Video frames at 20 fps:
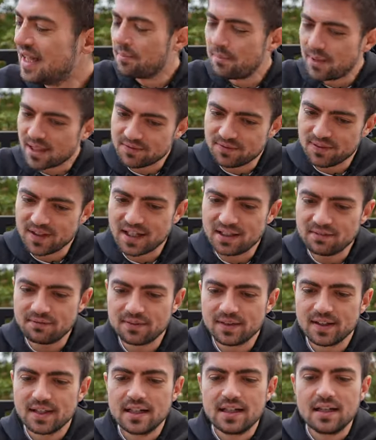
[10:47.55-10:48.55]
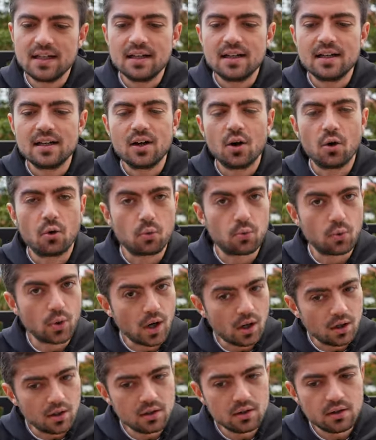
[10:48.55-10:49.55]
Mach 5,
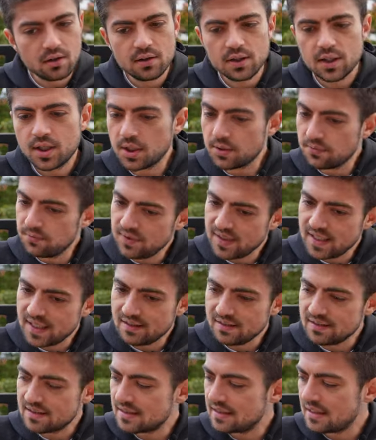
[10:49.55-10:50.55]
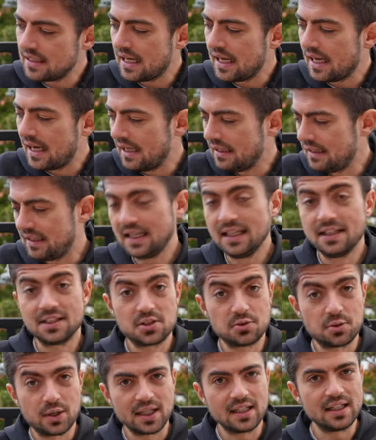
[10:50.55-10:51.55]
overall confidence and heel
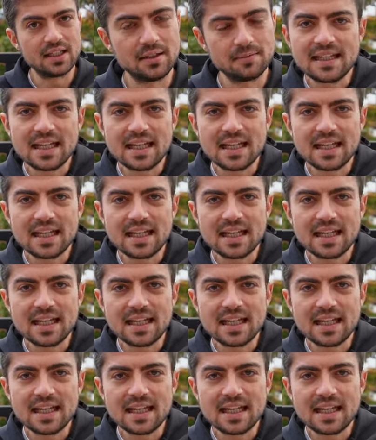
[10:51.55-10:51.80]
striking.